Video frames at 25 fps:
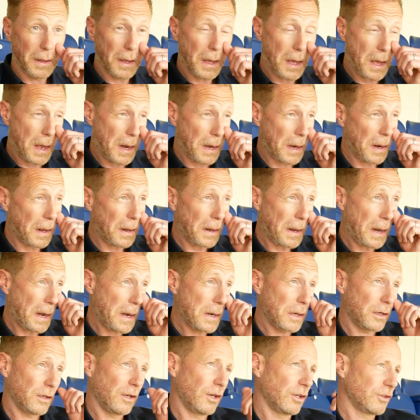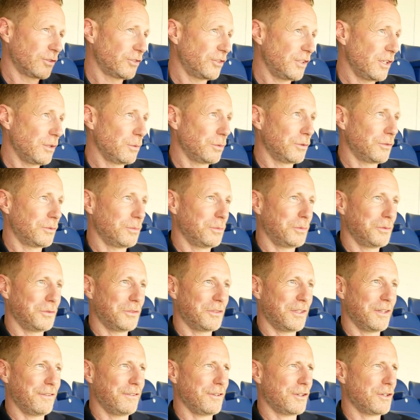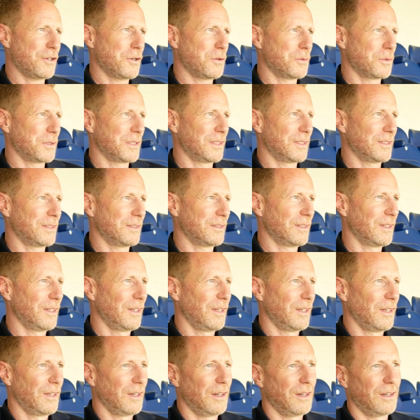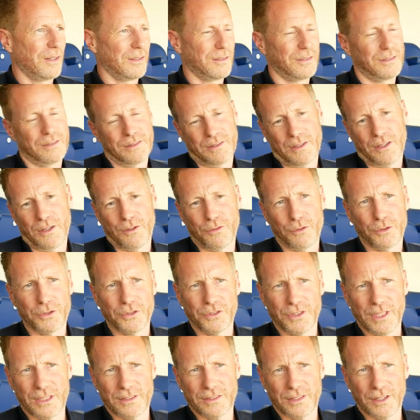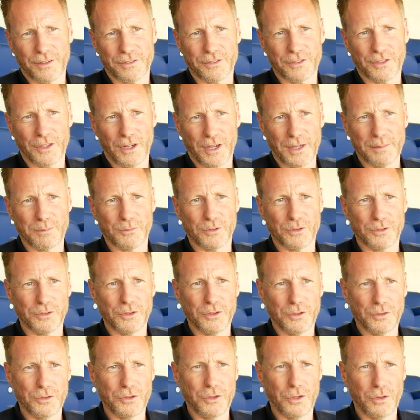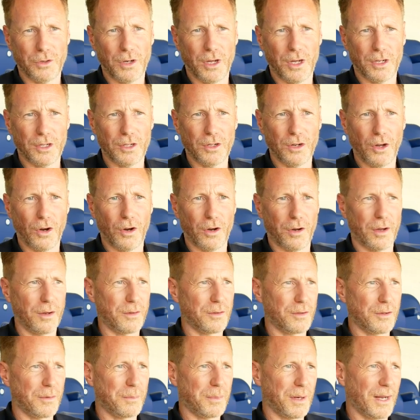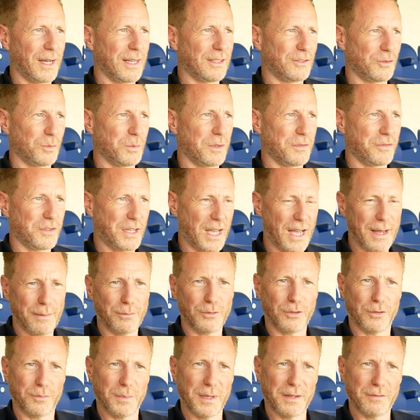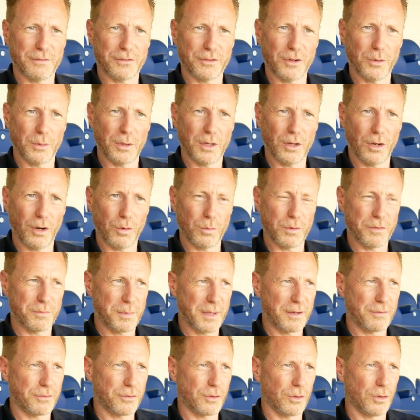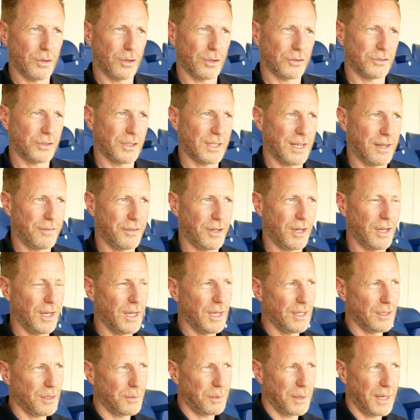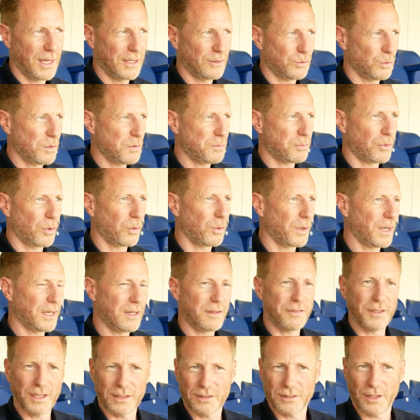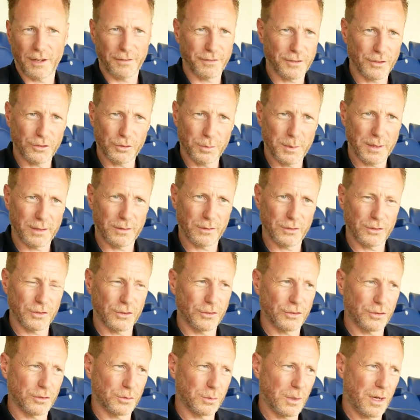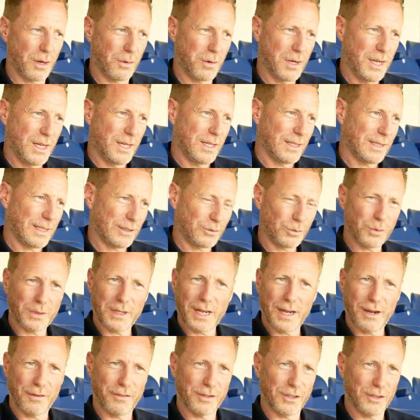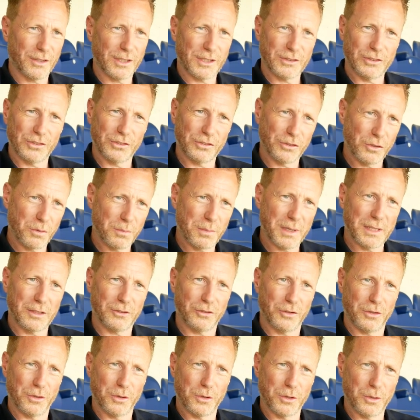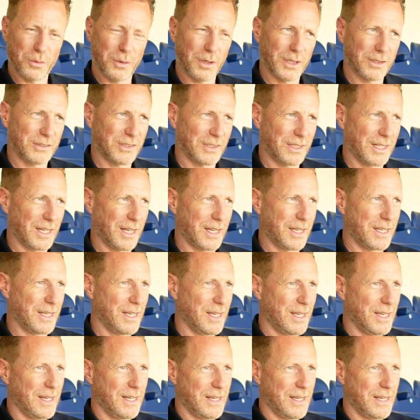Yeah, last year was difficult. And I've always said tough times, you learn a lot. And the players that we've kept have been through a lot. We've been through a lot together. The players that we've brought in have had tough experiences as well. That's what galvanises you, makes you who you are today.